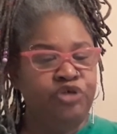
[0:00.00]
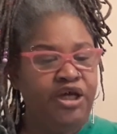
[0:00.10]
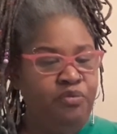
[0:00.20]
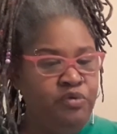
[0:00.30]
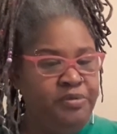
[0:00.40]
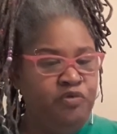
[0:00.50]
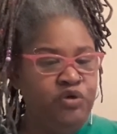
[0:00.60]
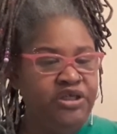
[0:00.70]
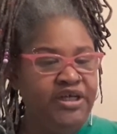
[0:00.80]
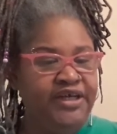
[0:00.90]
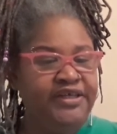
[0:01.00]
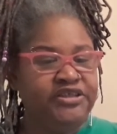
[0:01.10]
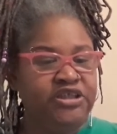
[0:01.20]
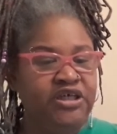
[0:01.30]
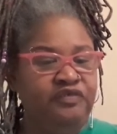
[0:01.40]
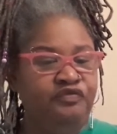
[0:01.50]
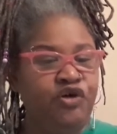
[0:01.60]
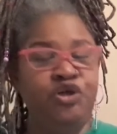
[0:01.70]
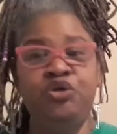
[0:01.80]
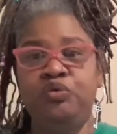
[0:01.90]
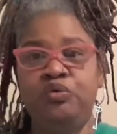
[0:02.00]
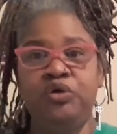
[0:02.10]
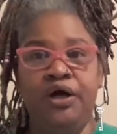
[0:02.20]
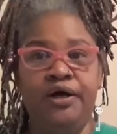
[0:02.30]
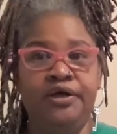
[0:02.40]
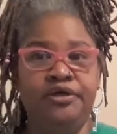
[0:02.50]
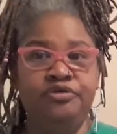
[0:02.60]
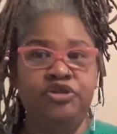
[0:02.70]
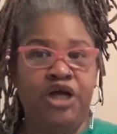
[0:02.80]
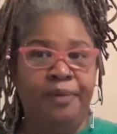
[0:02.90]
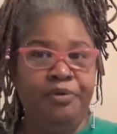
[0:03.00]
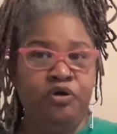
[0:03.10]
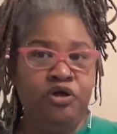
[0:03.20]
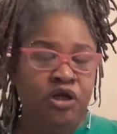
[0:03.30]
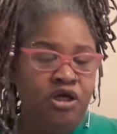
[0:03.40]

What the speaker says: it would be really easy for you, Chopper,